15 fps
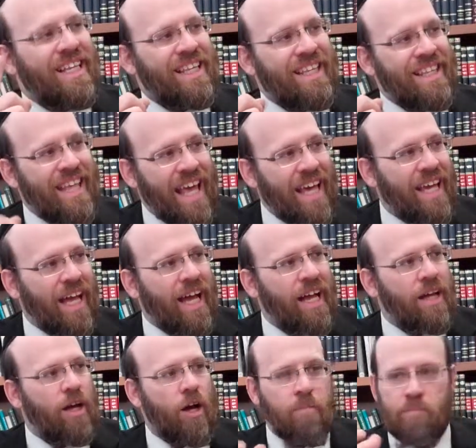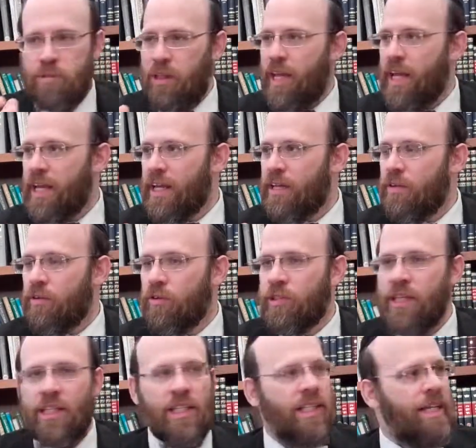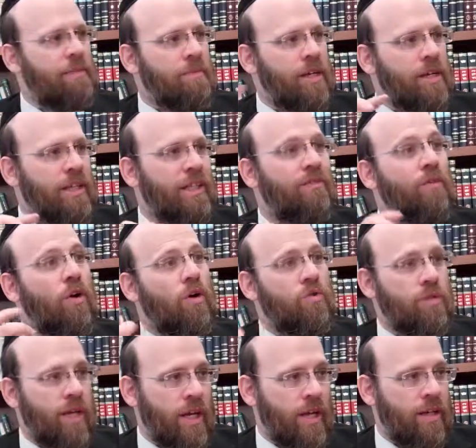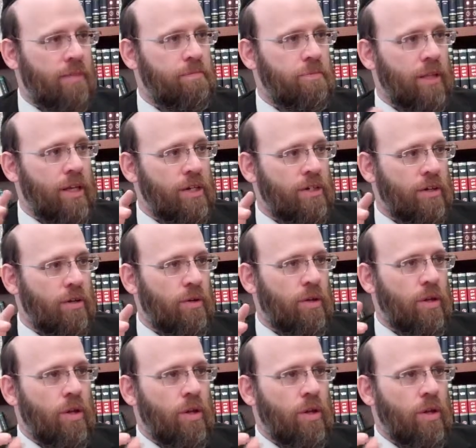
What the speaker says: nega, a plague, also has the same letters of oneg, pleasure.